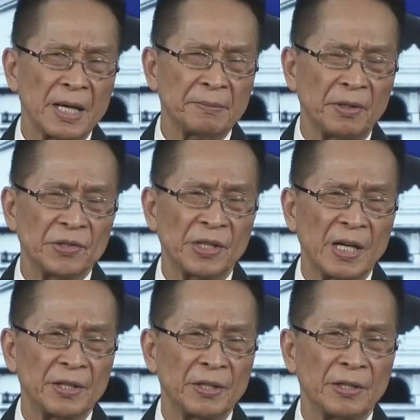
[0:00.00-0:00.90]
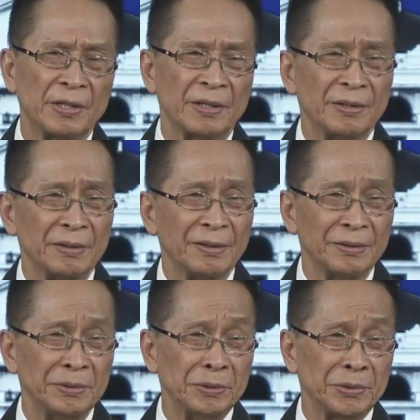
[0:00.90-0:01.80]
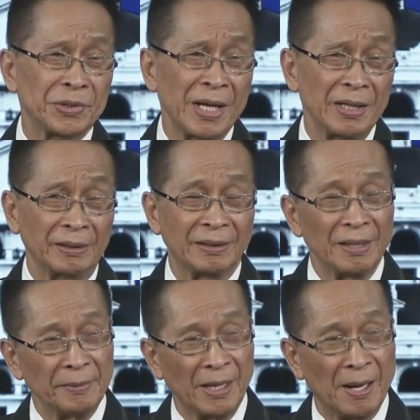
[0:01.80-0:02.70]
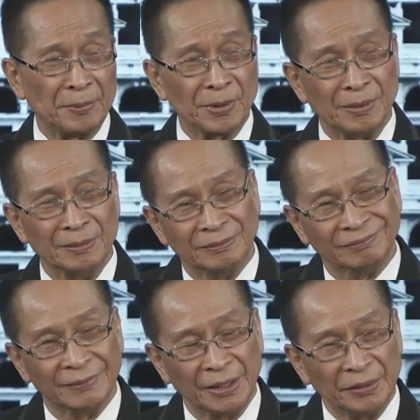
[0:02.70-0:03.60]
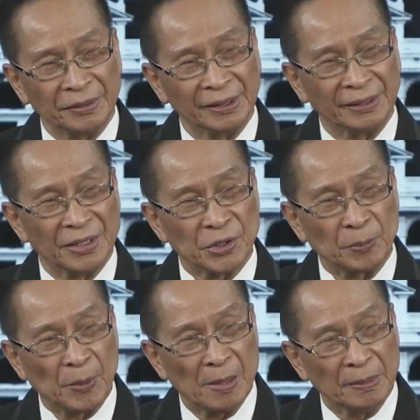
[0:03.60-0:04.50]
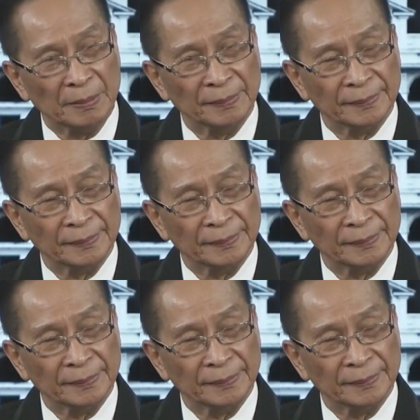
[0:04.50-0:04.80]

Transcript: time, there is another new Senate coming up, so I don't think that's a problem.